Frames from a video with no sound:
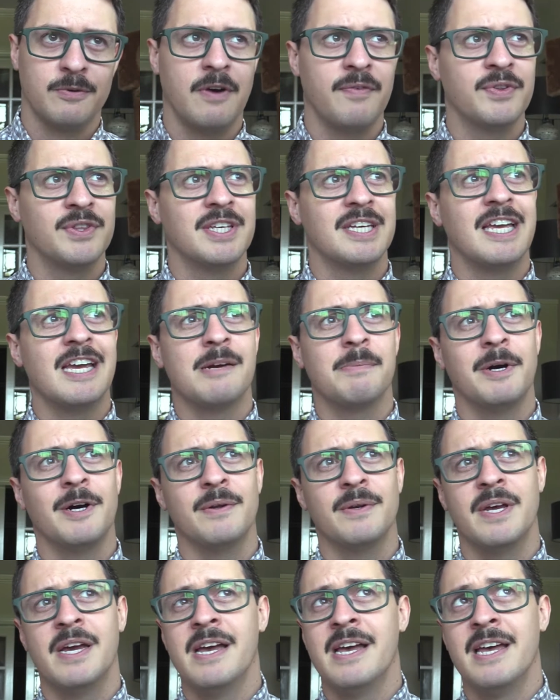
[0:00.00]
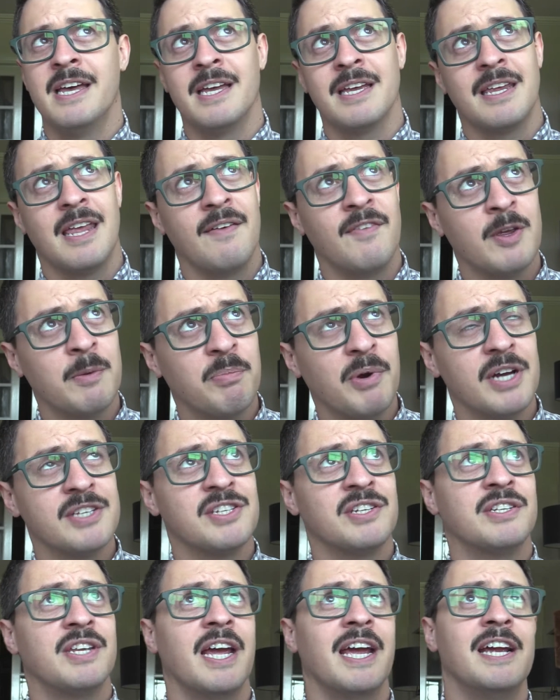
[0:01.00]
We're often thinking about giving
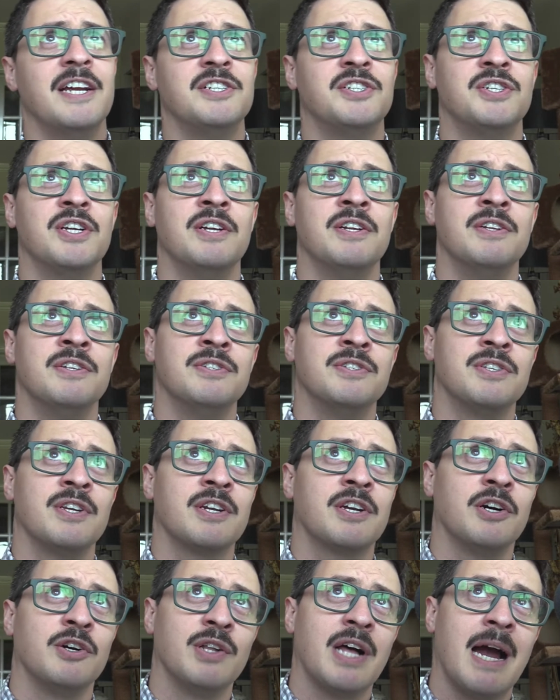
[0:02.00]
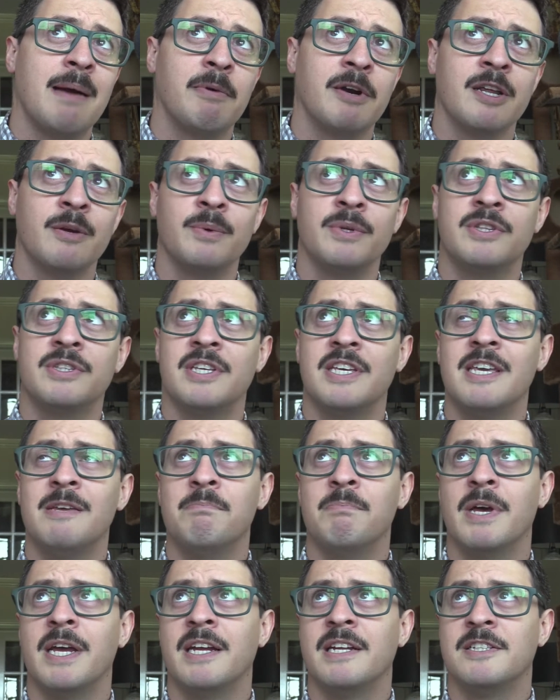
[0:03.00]
presentations and collaborating with
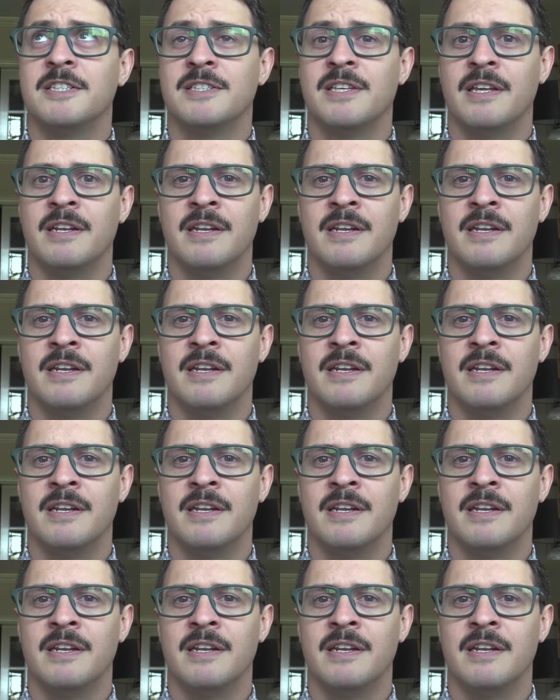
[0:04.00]
teammates.